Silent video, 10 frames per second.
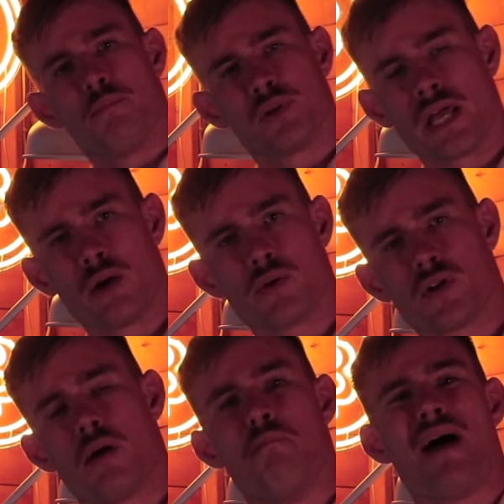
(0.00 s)
playing with
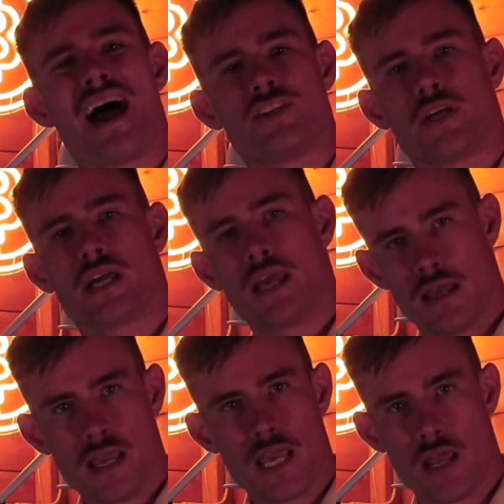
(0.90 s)
our magic
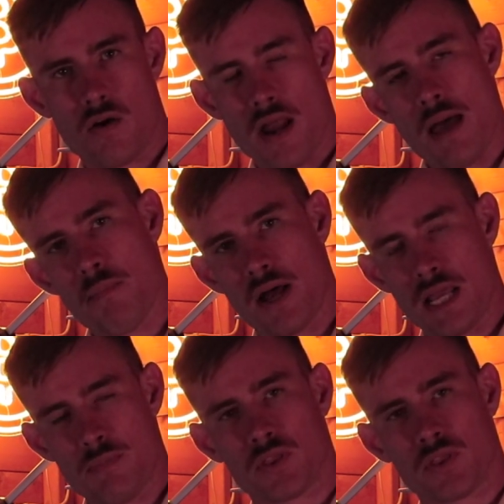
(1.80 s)
internet money.